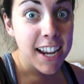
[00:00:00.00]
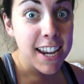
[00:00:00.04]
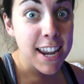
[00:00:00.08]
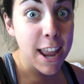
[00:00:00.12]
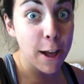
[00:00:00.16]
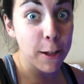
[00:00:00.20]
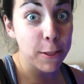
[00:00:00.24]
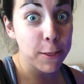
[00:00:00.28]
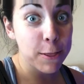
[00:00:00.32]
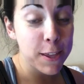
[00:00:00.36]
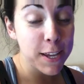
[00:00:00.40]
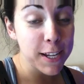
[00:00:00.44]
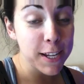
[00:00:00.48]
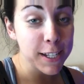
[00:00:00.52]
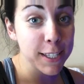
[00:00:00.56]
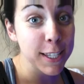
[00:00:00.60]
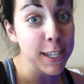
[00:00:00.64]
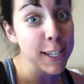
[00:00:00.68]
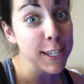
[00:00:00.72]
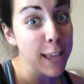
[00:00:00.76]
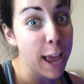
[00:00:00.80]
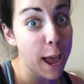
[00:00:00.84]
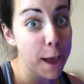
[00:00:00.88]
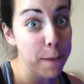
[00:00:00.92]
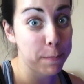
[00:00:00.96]
Now, this
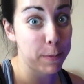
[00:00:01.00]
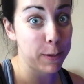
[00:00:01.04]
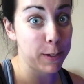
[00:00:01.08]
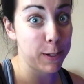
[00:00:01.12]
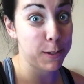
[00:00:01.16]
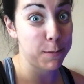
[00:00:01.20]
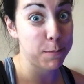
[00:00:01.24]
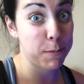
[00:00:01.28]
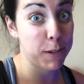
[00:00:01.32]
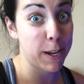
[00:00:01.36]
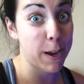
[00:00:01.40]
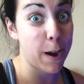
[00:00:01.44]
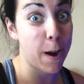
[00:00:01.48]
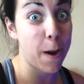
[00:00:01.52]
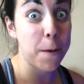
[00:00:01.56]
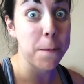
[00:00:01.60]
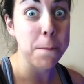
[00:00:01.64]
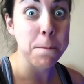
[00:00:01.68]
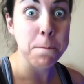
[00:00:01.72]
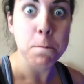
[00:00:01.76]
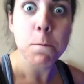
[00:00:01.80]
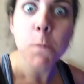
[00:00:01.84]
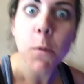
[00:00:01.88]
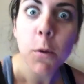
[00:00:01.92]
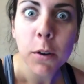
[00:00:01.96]
has happened to me on
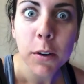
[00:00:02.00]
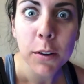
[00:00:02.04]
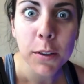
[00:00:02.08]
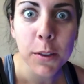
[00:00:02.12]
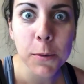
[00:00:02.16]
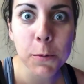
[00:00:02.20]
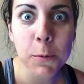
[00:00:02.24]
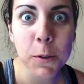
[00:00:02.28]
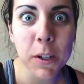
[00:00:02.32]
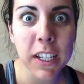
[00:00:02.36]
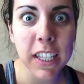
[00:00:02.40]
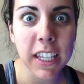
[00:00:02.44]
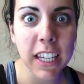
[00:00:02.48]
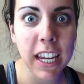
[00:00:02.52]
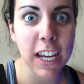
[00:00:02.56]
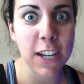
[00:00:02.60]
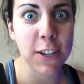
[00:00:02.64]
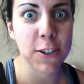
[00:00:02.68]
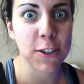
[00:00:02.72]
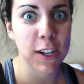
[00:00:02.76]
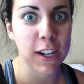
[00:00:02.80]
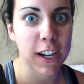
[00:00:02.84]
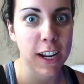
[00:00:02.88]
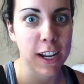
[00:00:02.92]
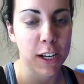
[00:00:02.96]
more than one
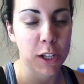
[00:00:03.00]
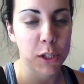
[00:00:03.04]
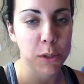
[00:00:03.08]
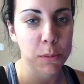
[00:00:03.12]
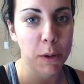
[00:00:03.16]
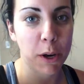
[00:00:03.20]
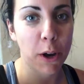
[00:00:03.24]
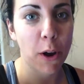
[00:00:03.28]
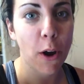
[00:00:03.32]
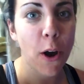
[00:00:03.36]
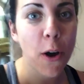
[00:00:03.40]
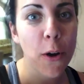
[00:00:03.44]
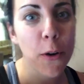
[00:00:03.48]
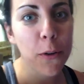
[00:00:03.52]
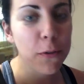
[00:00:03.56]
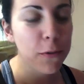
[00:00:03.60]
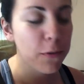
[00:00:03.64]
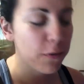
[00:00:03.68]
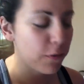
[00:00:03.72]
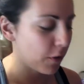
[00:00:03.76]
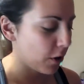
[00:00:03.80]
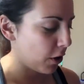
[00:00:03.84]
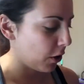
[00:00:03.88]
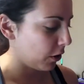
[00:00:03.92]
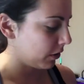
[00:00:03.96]
occasion, and it's my own
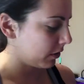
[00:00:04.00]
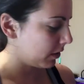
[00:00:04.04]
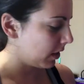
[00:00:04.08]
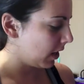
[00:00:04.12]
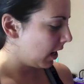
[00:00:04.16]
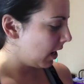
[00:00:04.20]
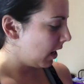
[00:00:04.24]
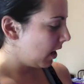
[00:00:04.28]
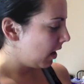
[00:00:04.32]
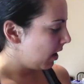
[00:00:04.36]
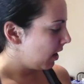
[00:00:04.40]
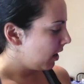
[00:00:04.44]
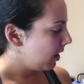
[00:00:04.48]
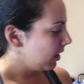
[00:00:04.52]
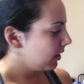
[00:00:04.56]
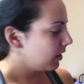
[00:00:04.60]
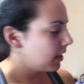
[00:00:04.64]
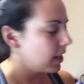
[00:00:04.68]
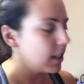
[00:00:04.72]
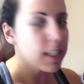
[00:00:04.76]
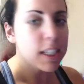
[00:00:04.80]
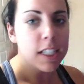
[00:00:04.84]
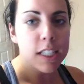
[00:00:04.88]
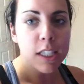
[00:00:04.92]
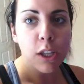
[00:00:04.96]
fault.
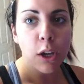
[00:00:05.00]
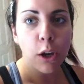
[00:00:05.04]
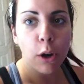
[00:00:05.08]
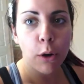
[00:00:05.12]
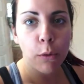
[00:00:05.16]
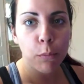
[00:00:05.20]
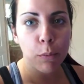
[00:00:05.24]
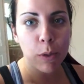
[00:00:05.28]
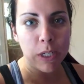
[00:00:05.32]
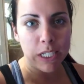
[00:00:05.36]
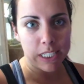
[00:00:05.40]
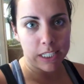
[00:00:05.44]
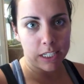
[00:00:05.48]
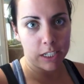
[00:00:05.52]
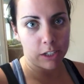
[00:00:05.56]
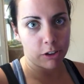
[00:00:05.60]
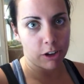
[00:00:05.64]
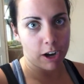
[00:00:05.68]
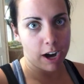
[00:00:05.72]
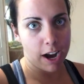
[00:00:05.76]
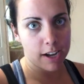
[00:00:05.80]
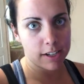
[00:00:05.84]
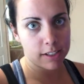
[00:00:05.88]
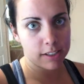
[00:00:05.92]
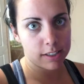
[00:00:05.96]
This is the
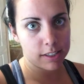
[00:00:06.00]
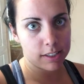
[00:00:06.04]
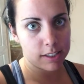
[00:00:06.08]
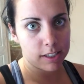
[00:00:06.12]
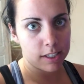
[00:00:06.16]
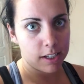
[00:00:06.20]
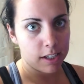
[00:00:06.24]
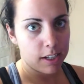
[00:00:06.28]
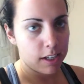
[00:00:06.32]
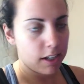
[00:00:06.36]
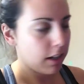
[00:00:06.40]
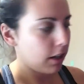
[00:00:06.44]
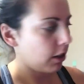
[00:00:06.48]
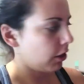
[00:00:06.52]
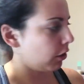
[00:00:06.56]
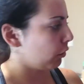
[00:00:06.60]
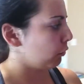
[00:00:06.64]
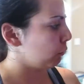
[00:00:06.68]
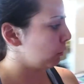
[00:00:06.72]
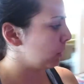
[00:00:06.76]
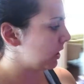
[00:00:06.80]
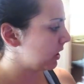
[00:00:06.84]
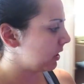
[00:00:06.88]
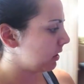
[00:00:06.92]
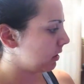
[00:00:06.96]
aristocrats. Or
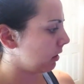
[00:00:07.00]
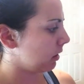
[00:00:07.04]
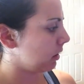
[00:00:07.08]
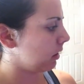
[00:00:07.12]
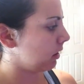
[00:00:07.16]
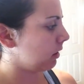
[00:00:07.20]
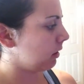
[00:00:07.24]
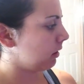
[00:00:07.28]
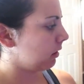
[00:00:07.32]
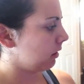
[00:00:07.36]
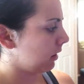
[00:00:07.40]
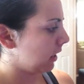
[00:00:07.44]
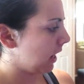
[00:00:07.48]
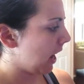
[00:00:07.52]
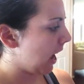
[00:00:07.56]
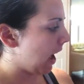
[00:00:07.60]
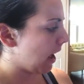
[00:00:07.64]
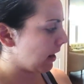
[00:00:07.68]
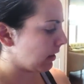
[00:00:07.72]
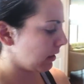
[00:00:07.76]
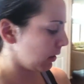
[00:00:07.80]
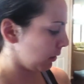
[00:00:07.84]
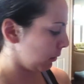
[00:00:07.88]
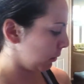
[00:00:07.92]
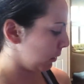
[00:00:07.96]

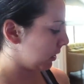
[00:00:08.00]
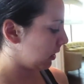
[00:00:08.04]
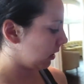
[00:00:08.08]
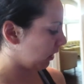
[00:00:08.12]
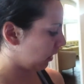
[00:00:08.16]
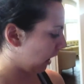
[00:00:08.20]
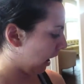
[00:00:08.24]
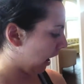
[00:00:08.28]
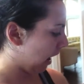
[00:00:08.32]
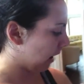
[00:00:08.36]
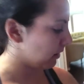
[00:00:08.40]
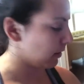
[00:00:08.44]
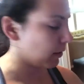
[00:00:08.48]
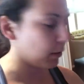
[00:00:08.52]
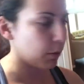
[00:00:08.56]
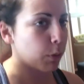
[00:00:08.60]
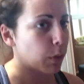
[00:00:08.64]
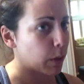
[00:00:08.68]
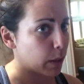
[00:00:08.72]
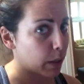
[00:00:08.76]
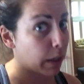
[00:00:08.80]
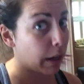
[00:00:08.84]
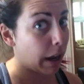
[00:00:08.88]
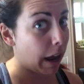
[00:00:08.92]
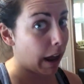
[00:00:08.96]
aristocats. Aristocats.
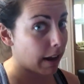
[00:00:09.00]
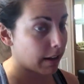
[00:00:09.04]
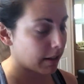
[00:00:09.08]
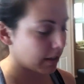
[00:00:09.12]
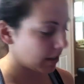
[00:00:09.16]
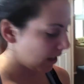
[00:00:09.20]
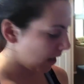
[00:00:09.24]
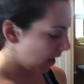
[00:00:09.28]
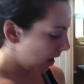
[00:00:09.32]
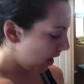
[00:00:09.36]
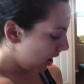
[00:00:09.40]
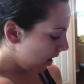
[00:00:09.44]
Aristocats.